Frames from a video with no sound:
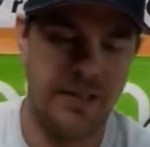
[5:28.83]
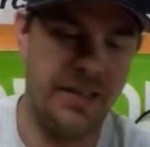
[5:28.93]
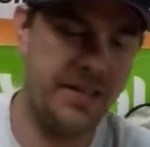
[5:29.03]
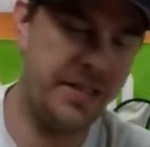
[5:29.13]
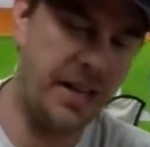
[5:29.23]

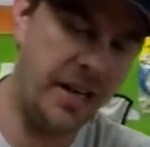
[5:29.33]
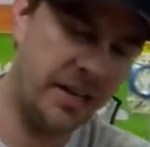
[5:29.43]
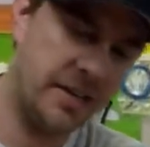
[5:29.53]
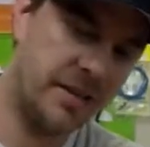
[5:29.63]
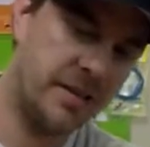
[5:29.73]
this
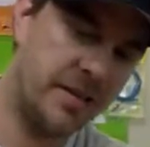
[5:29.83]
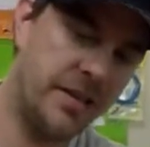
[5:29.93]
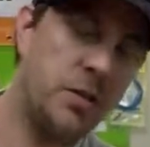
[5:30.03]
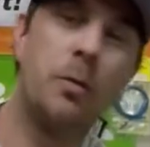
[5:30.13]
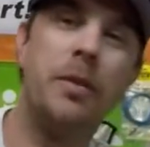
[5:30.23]

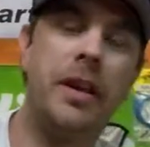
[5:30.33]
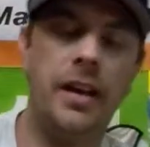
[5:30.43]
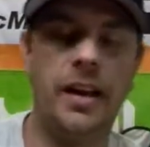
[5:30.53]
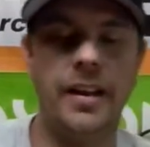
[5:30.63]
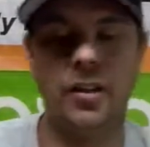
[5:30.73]
won't be
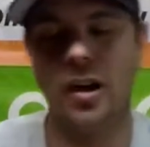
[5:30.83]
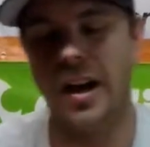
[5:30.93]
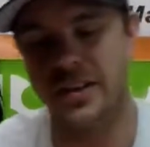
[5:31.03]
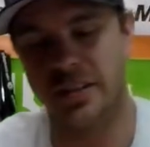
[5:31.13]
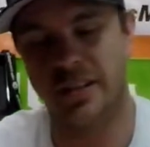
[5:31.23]
getting any
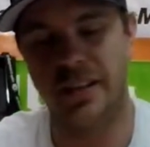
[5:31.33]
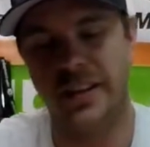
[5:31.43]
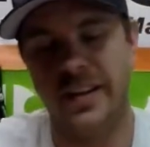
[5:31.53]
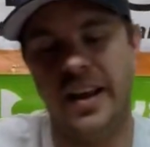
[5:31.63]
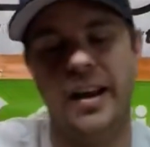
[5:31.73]
cracks, I'll tell
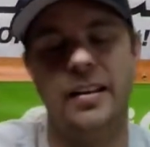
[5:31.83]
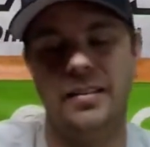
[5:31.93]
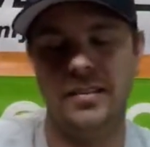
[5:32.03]
you that.